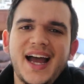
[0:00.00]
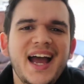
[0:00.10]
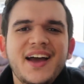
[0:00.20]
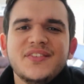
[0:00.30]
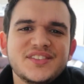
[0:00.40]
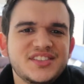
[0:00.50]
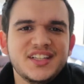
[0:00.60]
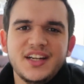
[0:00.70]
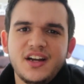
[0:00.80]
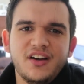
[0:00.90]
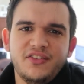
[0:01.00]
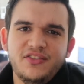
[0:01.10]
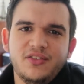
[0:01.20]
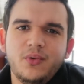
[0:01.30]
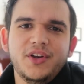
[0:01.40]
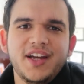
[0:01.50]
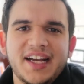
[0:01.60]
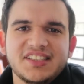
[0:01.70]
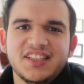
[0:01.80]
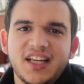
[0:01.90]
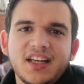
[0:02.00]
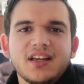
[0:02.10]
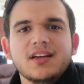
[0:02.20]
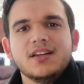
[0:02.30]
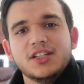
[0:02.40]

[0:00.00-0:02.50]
I haven't seen enough. What do you guys think?